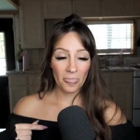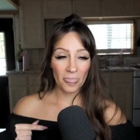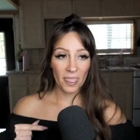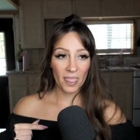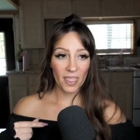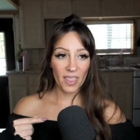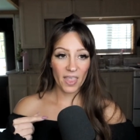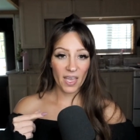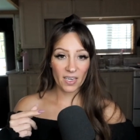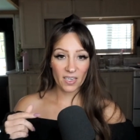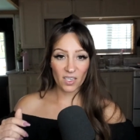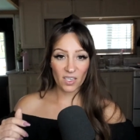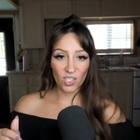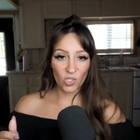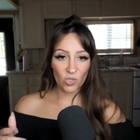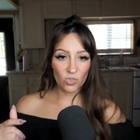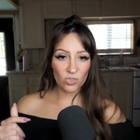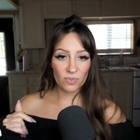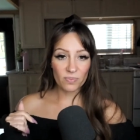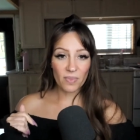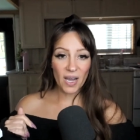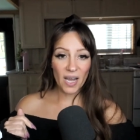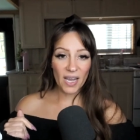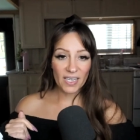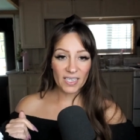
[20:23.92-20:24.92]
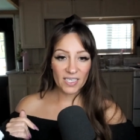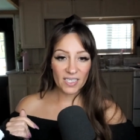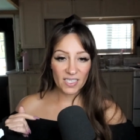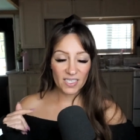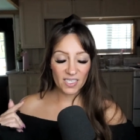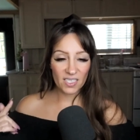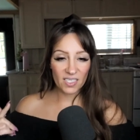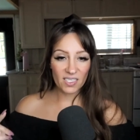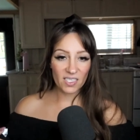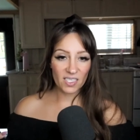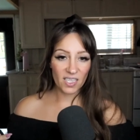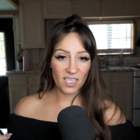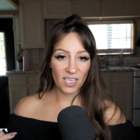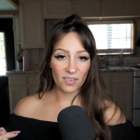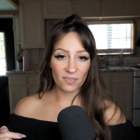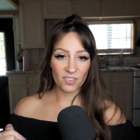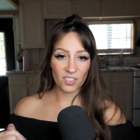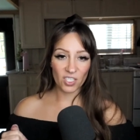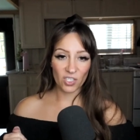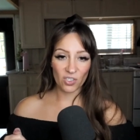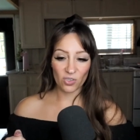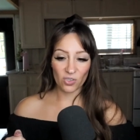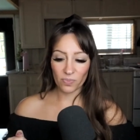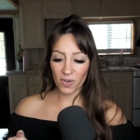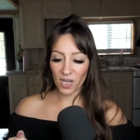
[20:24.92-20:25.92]
then your mind is a slave
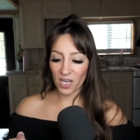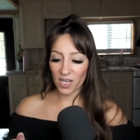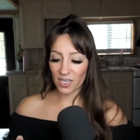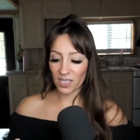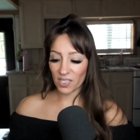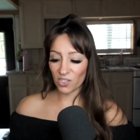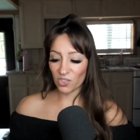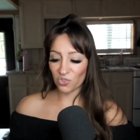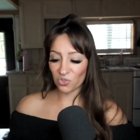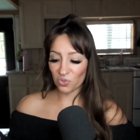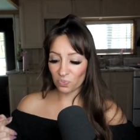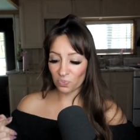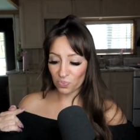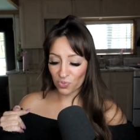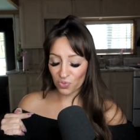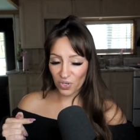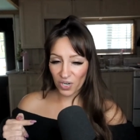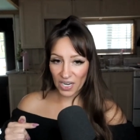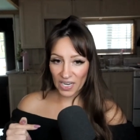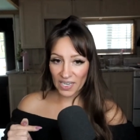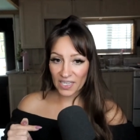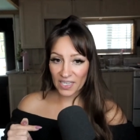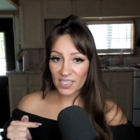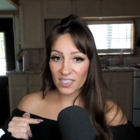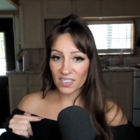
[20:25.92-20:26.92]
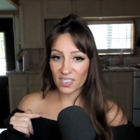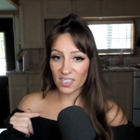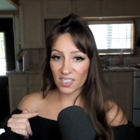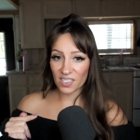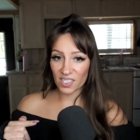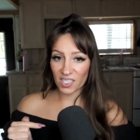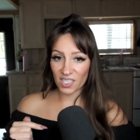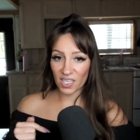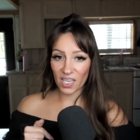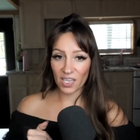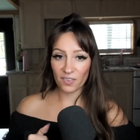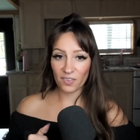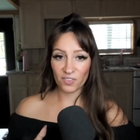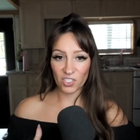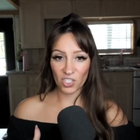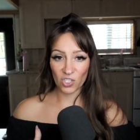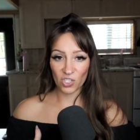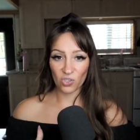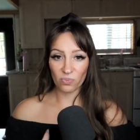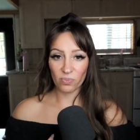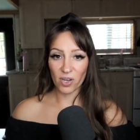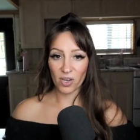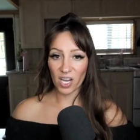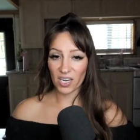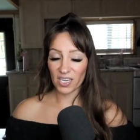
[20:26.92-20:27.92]
to your body. Your brain is a slave to
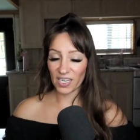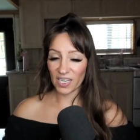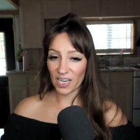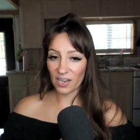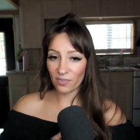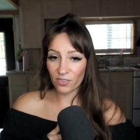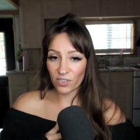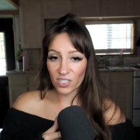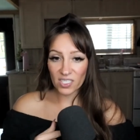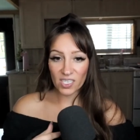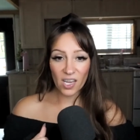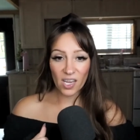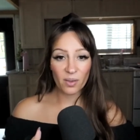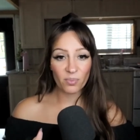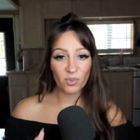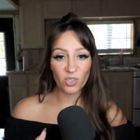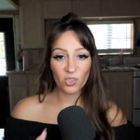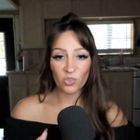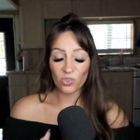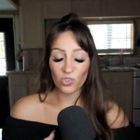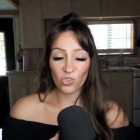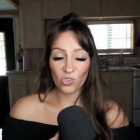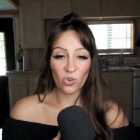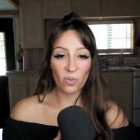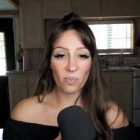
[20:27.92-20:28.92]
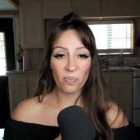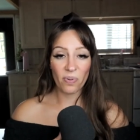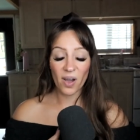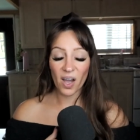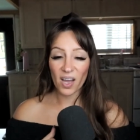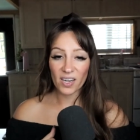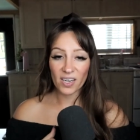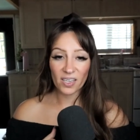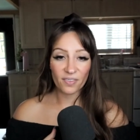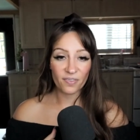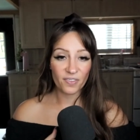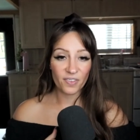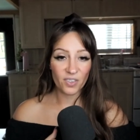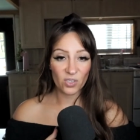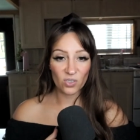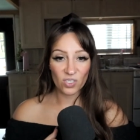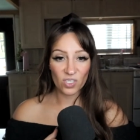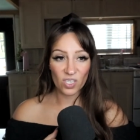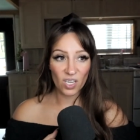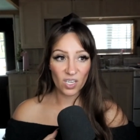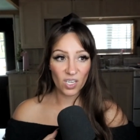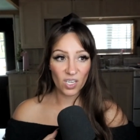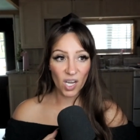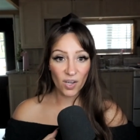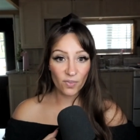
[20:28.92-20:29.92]
your body. Every time you, your body feels
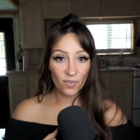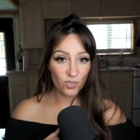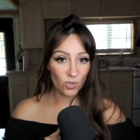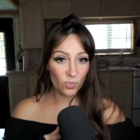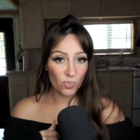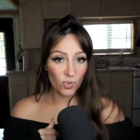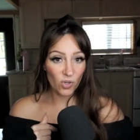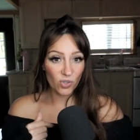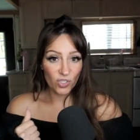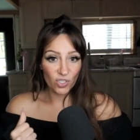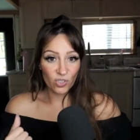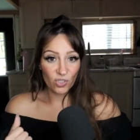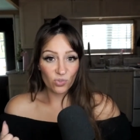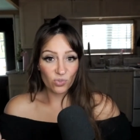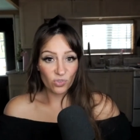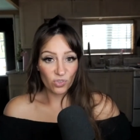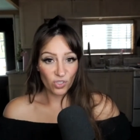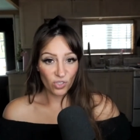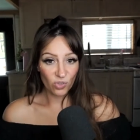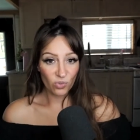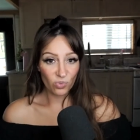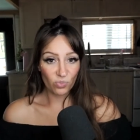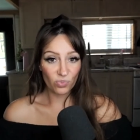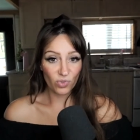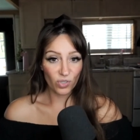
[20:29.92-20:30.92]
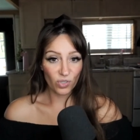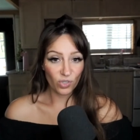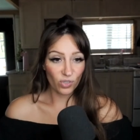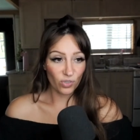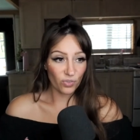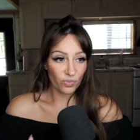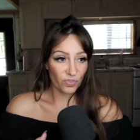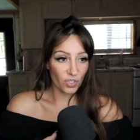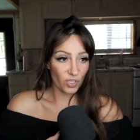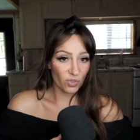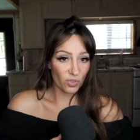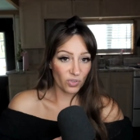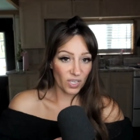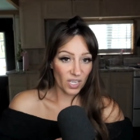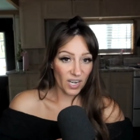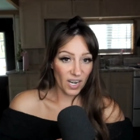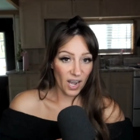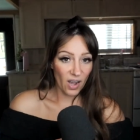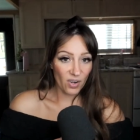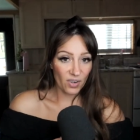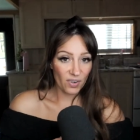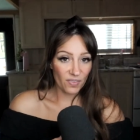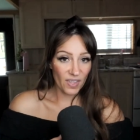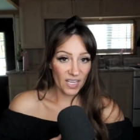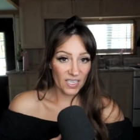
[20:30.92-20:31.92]
uncomfortable, you, you move, you get
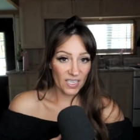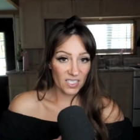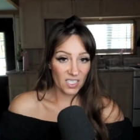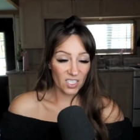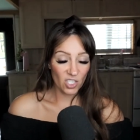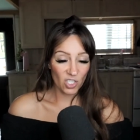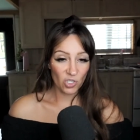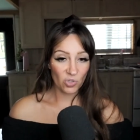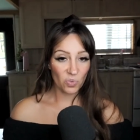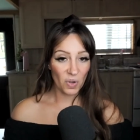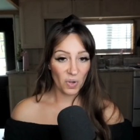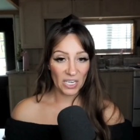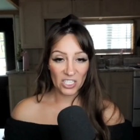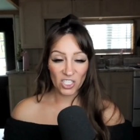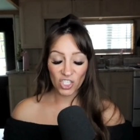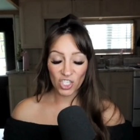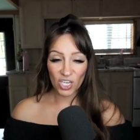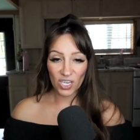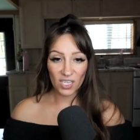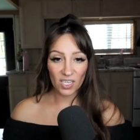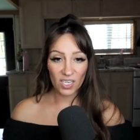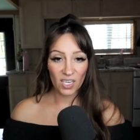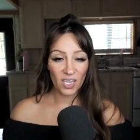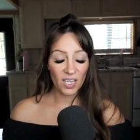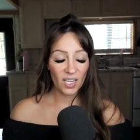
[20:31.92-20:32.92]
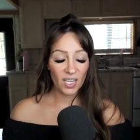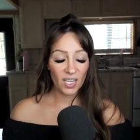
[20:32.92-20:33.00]
out of that situation,